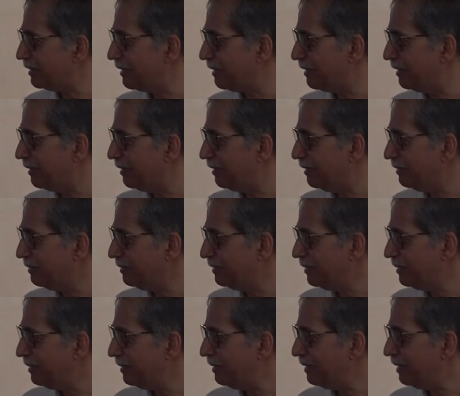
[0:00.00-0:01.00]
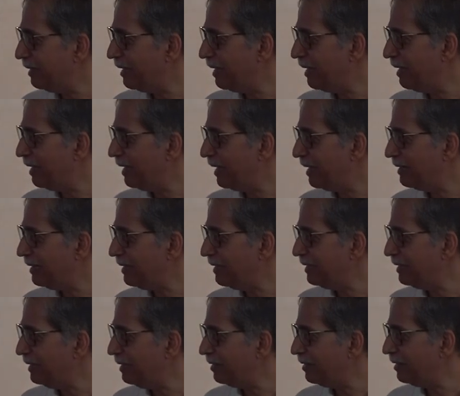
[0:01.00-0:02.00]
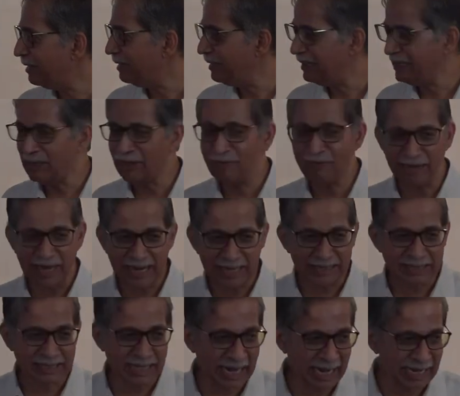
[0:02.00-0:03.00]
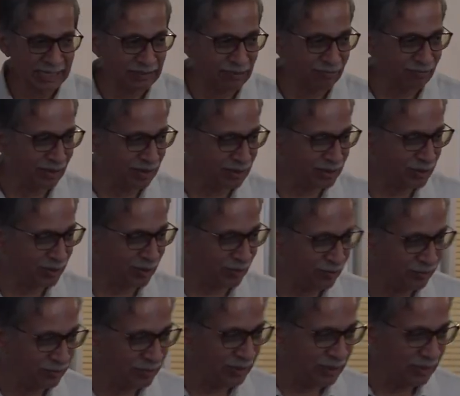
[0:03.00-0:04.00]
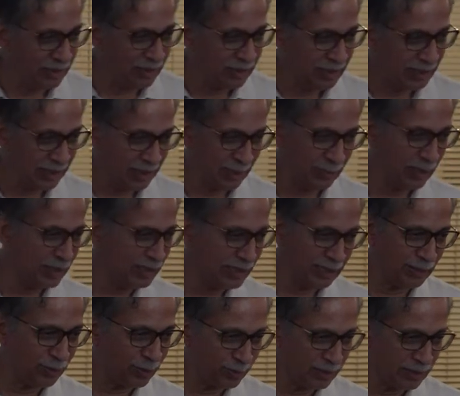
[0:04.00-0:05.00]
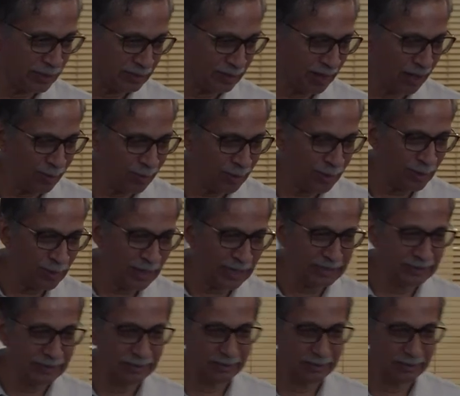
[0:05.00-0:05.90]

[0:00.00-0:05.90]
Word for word: here at any d of x as a function of d1, d2, d3. How will you write